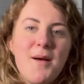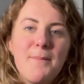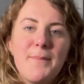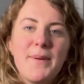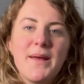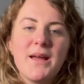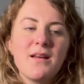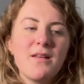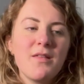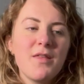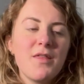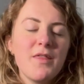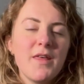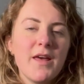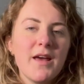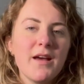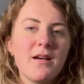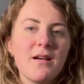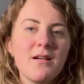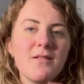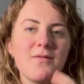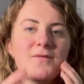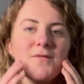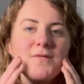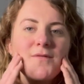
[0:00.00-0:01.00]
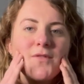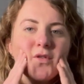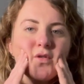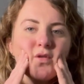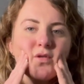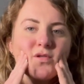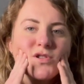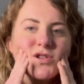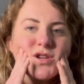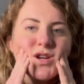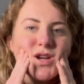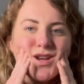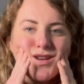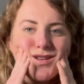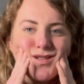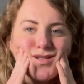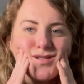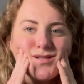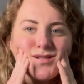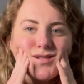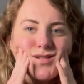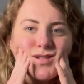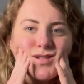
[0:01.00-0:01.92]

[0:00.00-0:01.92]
big, thick, full cheeks,